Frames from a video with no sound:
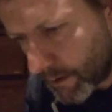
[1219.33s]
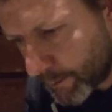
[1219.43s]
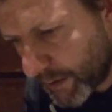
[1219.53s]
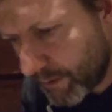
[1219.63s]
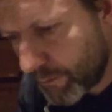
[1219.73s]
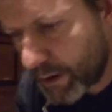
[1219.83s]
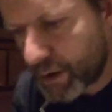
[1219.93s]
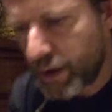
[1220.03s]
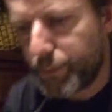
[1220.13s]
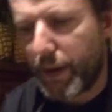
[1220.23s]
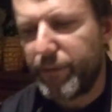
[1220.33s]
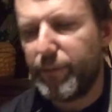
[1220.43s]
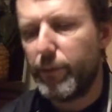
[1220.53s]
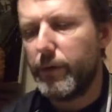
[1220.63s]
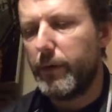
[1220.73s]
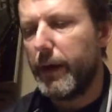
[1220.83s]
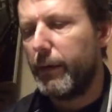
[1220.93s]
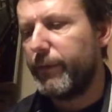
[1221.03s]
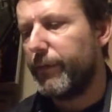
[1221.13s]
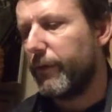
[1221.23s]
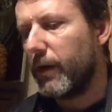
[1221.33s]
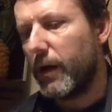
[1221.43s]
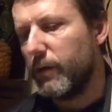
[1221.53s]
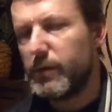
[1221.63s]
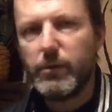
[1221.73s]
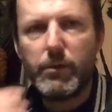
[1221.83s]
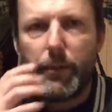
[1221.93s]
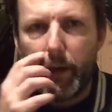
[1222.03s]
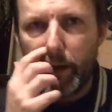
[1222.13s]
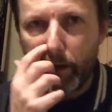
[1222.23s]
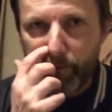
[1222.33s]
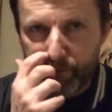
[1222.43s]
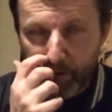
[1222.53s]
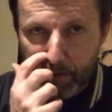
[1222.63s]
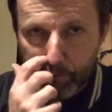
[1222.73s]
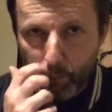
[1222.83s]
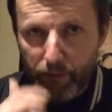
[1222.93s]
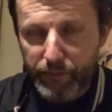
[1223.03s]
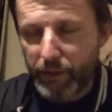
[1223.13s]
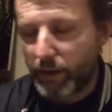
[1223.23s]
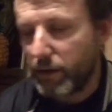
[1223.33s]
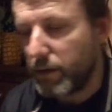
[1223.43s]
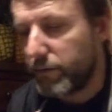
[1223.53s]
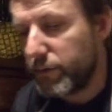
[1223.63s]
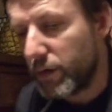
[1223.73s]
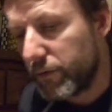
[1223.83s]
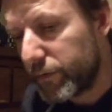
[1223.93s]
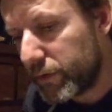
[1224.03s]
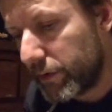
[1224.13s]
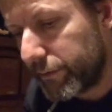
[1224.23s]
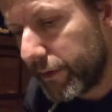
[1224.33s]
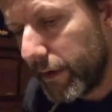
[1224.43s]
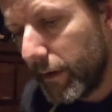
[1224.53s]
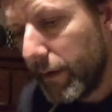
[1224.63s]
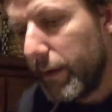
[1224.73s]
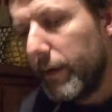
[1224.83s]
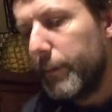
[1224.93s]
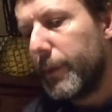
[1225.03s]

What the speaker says: Being rich is bad for your health. I've got loads to talk about here. I've fucking waffled on other stuff.